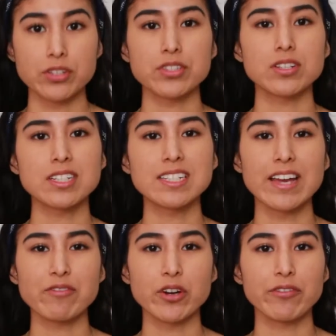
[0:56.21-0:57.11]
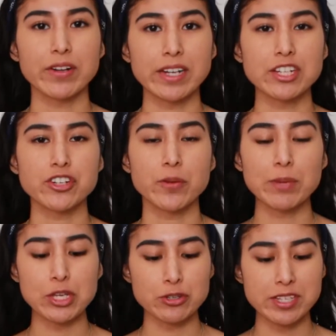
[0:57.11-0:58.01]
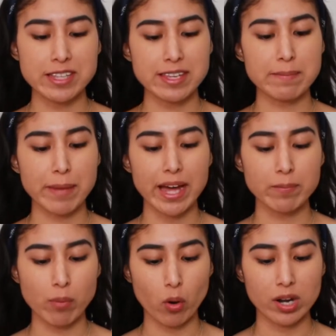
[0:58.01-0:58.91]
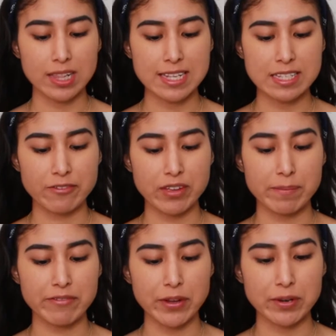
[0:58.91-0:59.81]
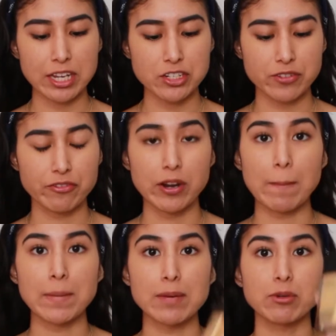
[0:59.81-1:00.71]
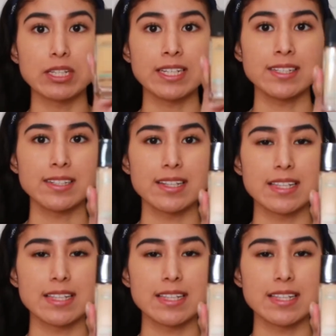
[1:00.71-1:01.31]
So today for foundation, I'll be using the Matte Poreless Fit Me foundation from Maybelline.